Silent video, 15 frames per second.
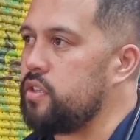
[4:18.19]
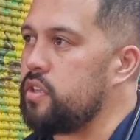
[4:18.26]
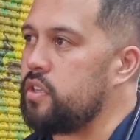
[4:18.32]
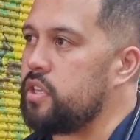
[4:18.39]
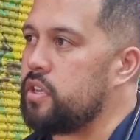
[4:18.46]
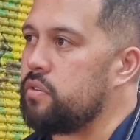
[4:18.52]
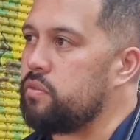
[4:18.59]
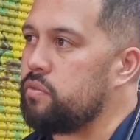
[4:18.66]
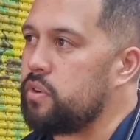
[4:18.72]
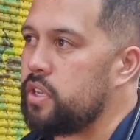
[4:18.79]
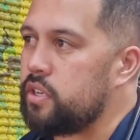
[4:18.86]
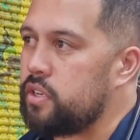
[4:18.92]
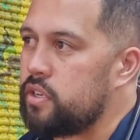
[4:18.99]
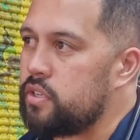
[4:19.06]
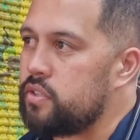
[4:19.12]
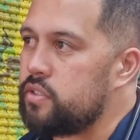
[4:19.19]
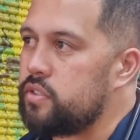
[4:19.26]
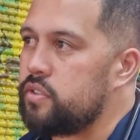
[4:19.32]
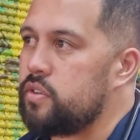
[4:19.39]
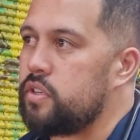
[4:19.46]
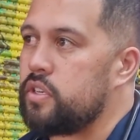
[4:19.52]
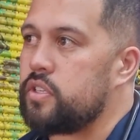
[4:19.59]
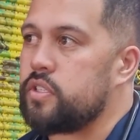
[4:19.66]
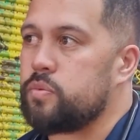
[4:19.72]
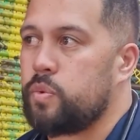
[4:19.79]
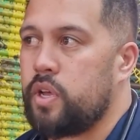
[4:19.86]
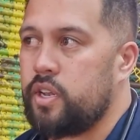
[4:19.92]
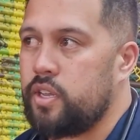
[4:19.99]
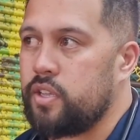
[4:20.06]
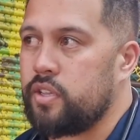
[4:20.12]
you get redness, you get
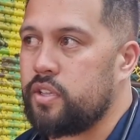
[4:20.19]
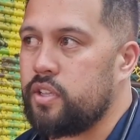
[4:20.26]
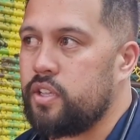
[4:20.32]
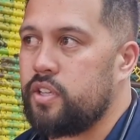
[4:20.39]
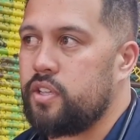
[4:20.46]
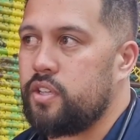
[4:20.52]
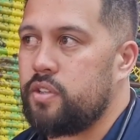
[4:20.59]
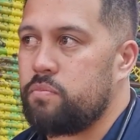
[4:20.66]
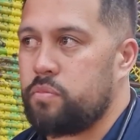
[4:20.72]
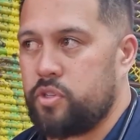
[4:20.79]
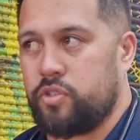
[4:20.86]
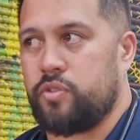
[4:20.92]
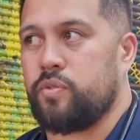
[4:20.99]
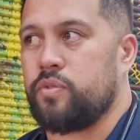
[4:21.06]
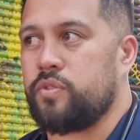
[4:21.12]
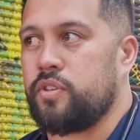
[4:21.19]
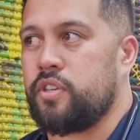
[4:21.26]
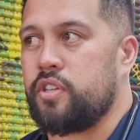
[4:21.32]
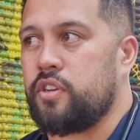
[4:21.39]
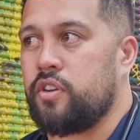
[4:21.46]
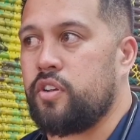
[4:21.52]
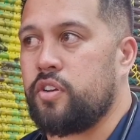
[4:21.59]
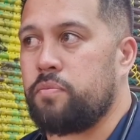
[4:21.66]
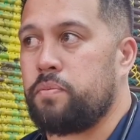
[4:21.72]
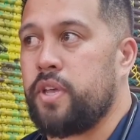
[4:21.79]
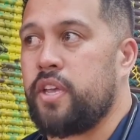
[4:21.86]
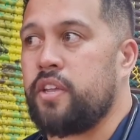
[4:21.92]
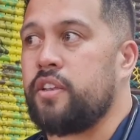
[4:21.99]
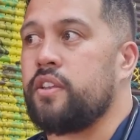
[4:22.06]
swelling, but you also get a lot of pain.